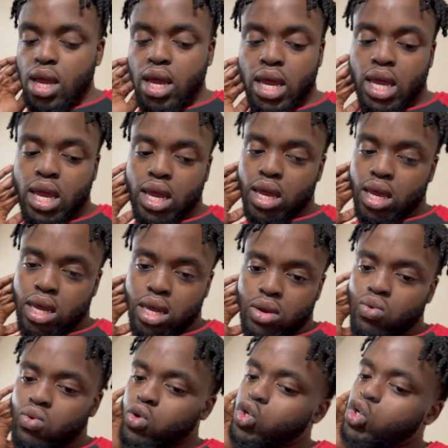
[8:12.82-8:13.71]

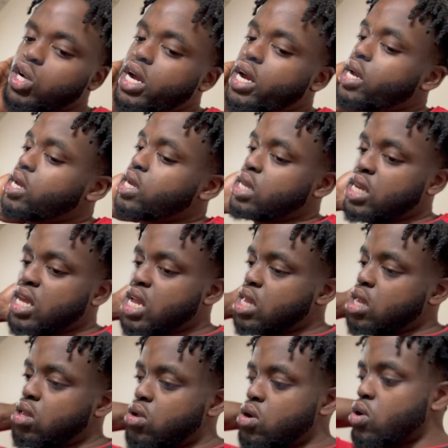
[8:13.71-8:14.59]
And we'll try
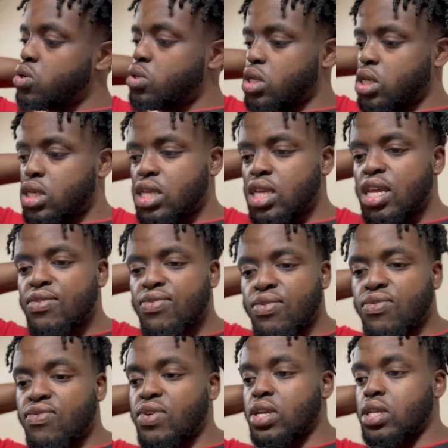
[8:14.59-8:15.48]
connecting those and see if
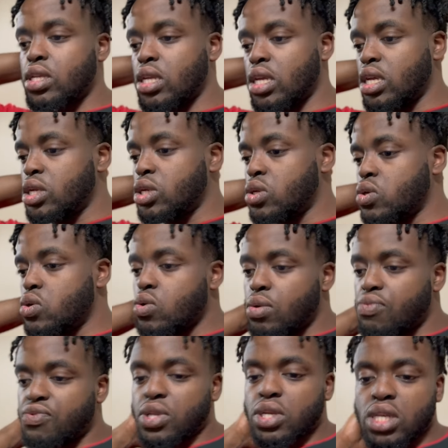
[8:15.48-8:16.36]
it fixed the issue.
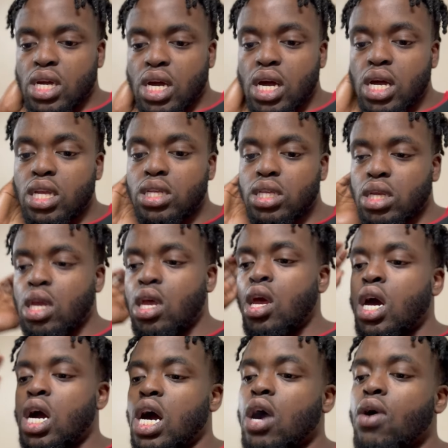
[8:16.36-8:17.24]
If it does,
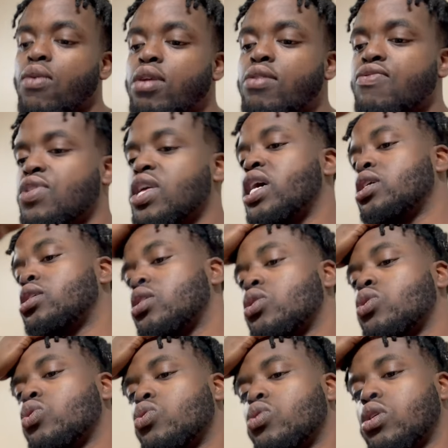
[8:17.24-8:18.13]
I'll reflash the
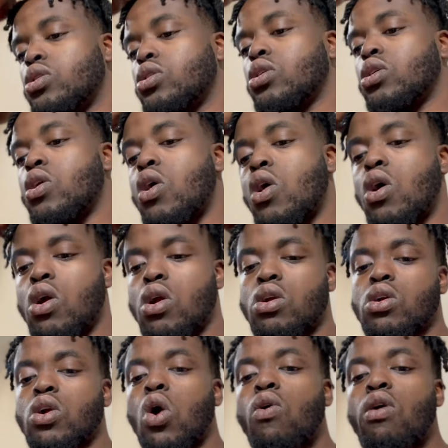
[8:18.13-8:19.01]
tune on the car,
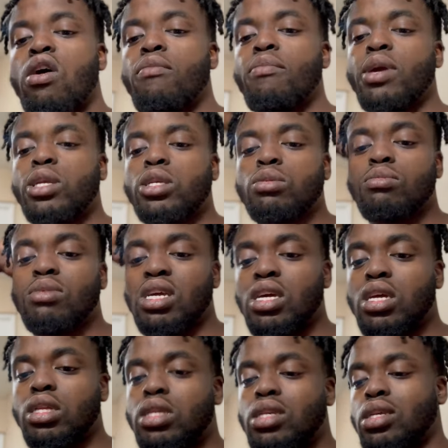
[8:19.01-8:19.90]
go out, make some
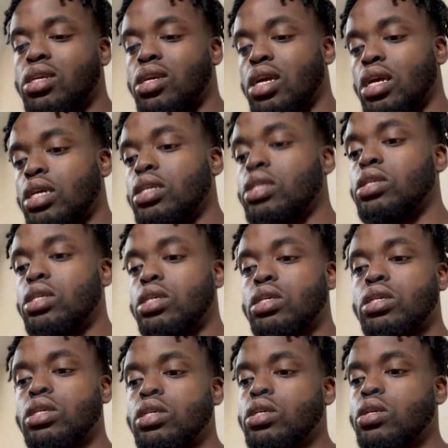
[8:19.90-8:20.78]
hits, and
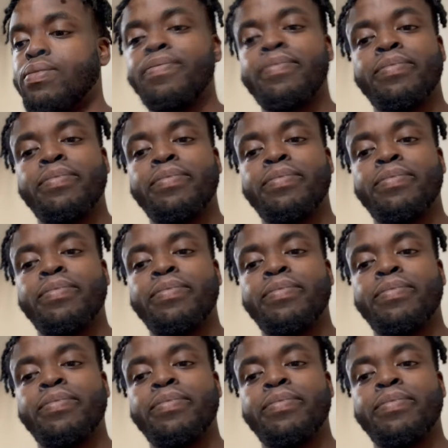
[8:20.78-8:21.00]
just